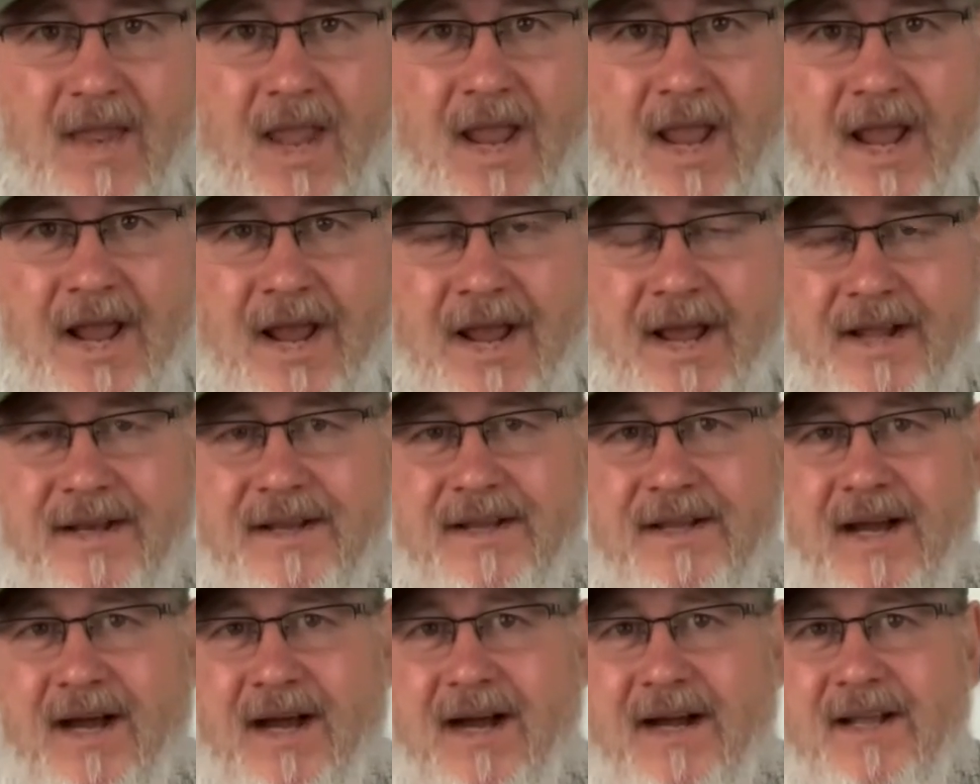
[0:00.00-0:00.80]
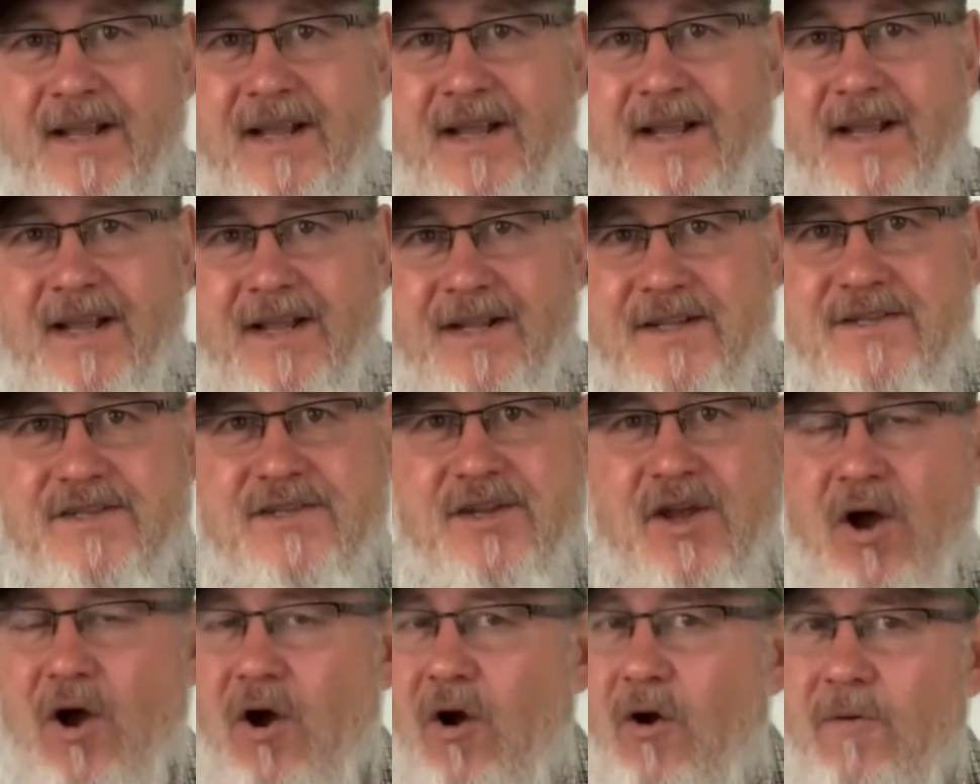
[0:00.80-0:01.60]
And
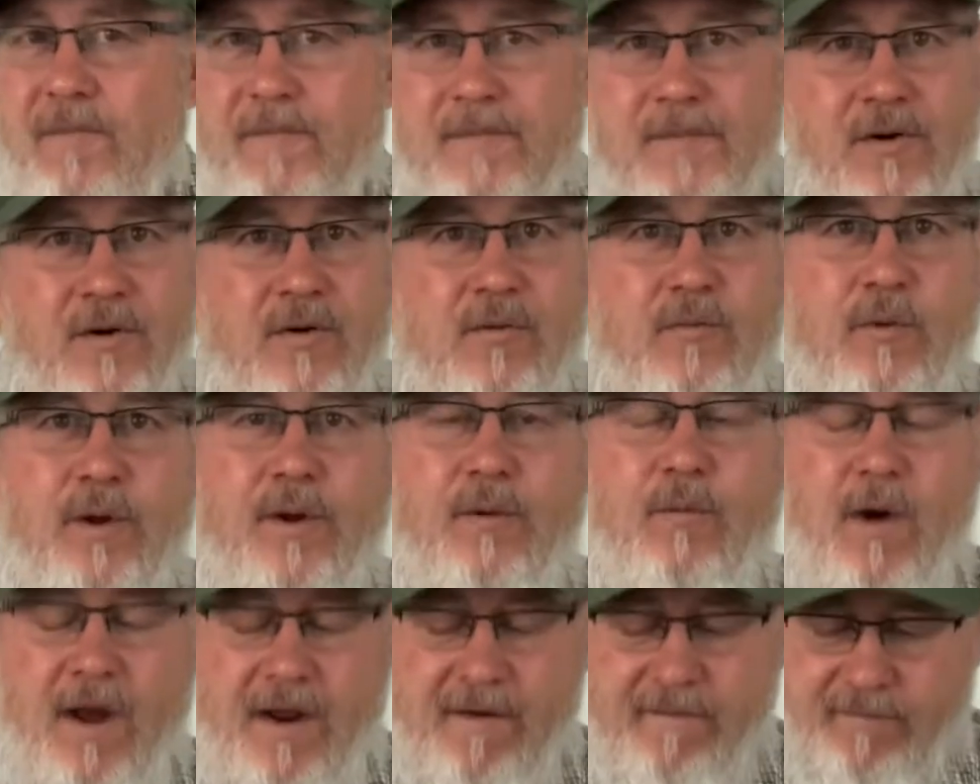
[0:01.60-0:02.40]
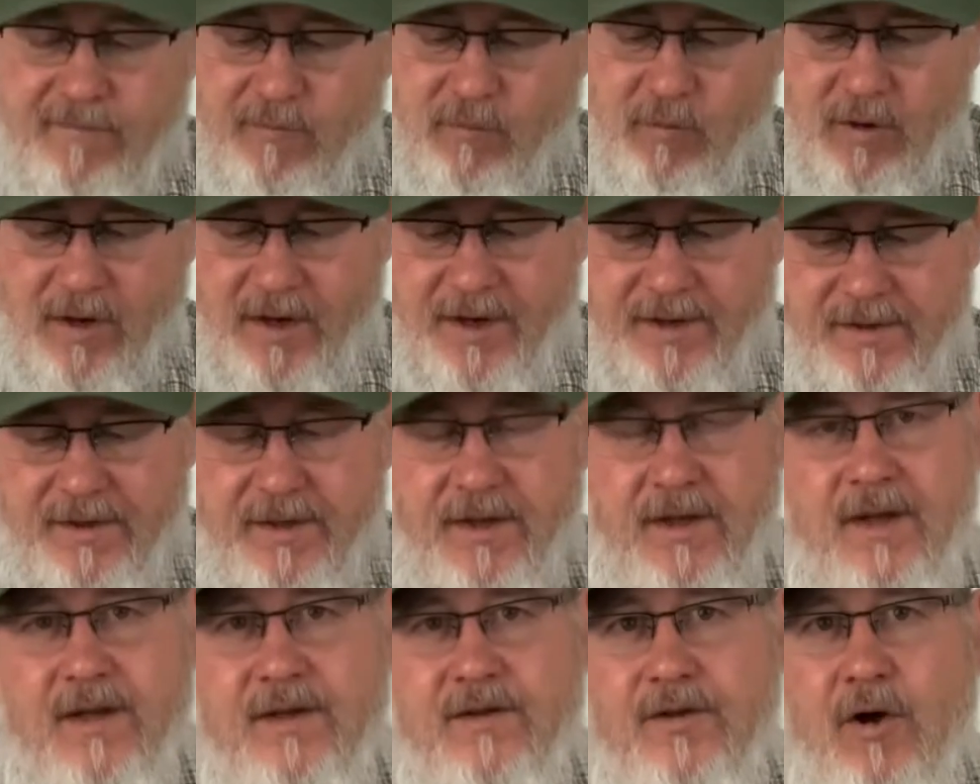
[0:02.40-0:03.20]
so we went for it,
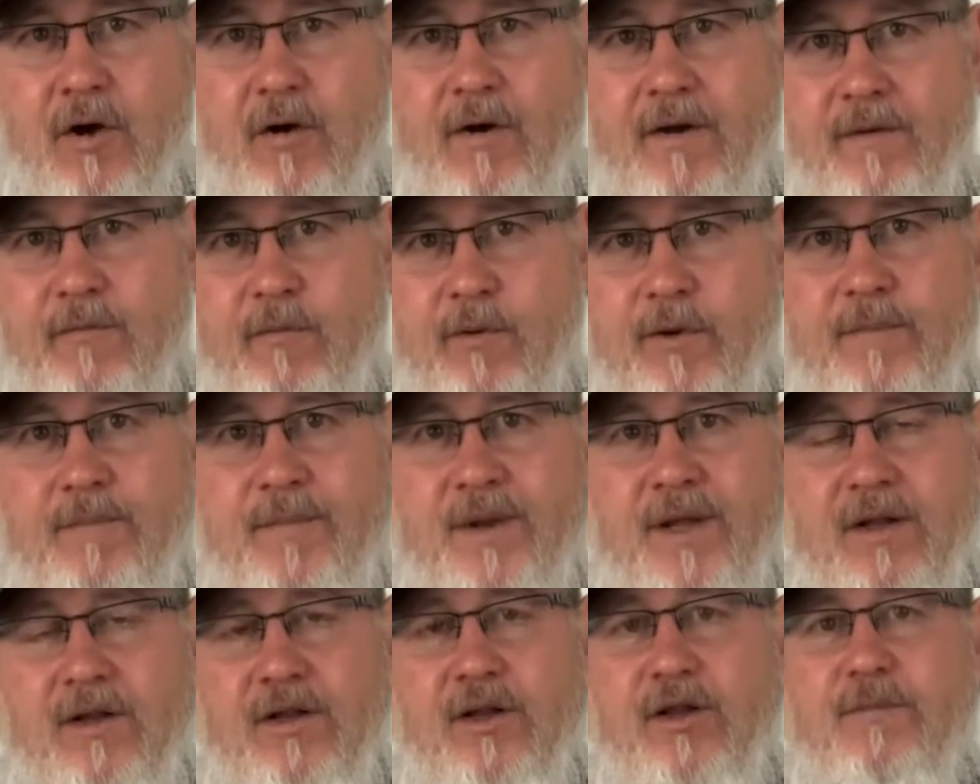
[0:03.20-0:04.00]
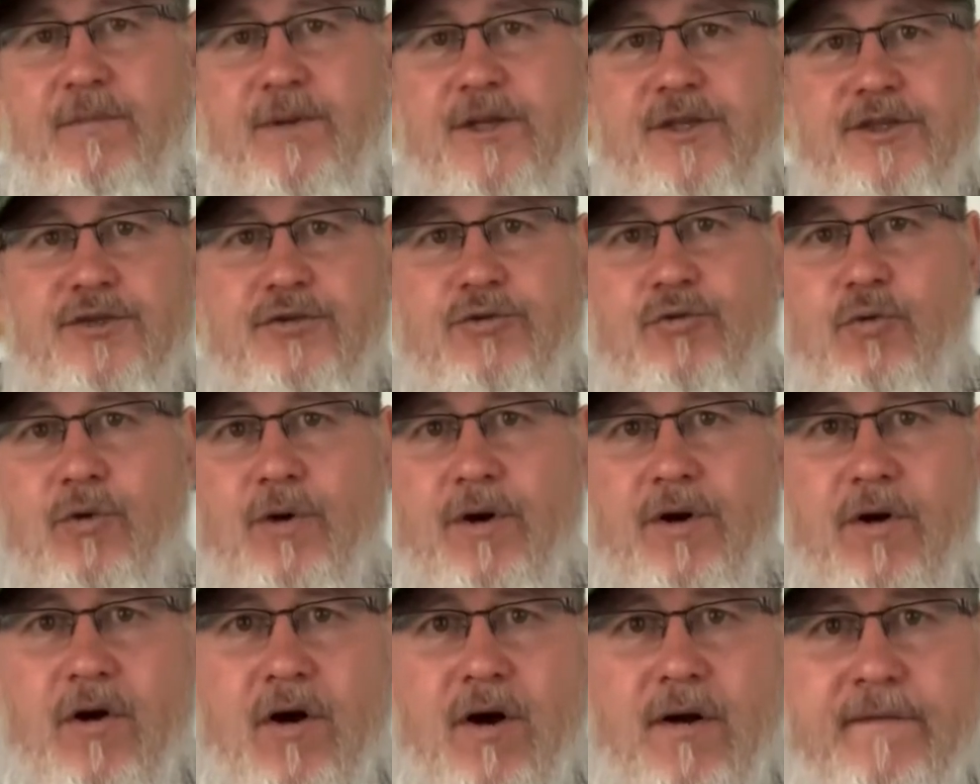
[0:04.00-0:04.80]
knowing we'd be a little bit
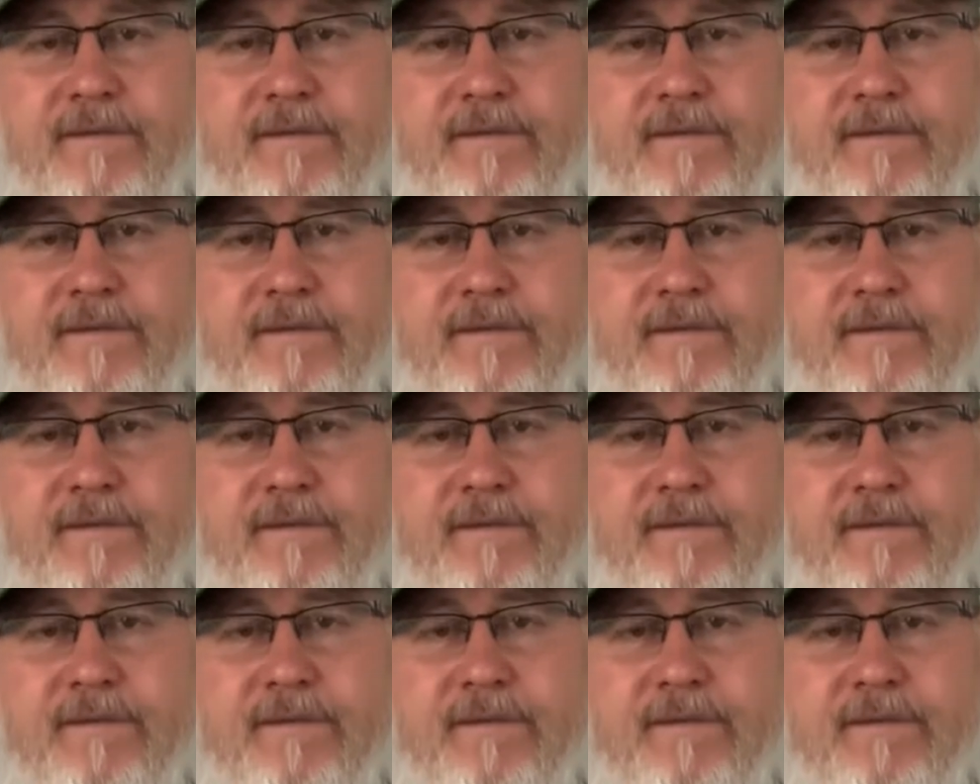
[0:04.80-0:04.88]
short on